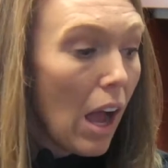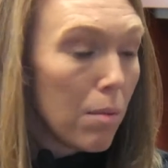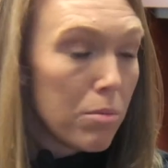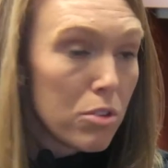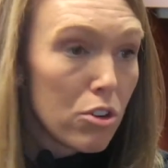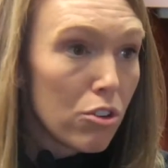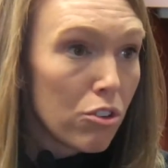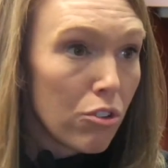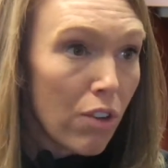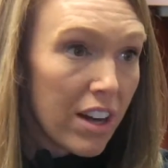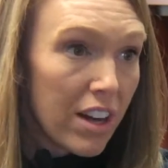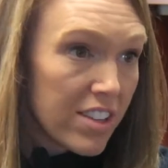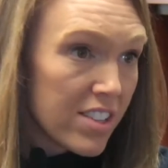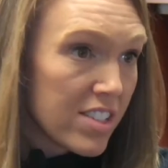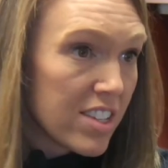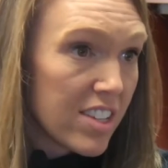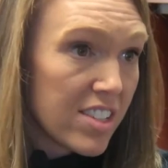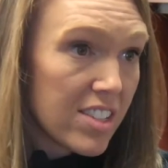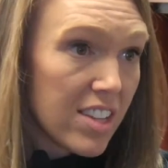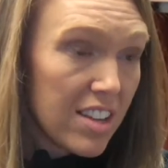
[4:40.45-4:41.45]
your greatest
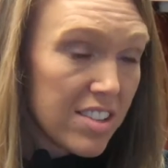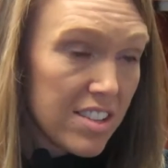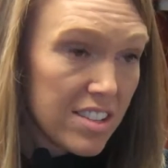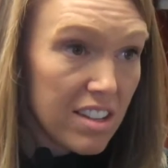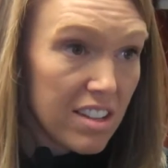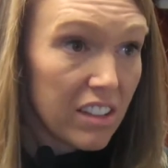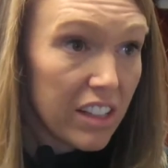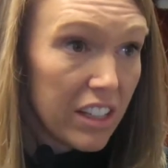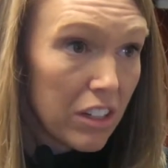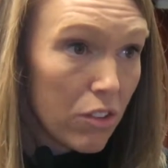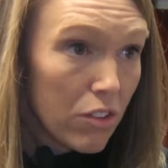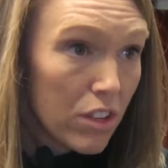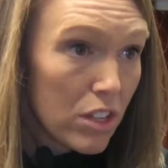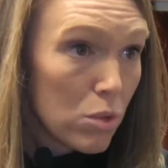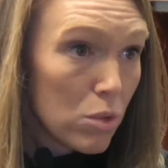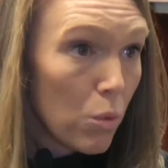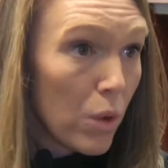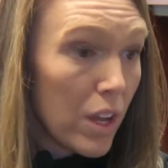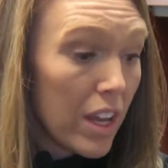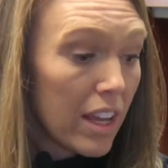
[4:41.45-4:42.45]
success as a leader
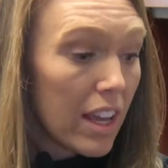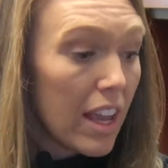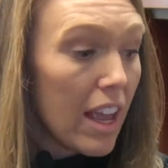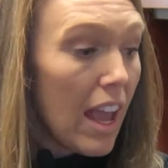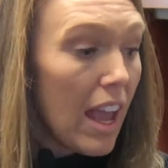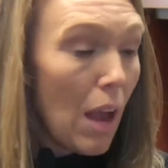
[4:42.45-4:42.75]
this week,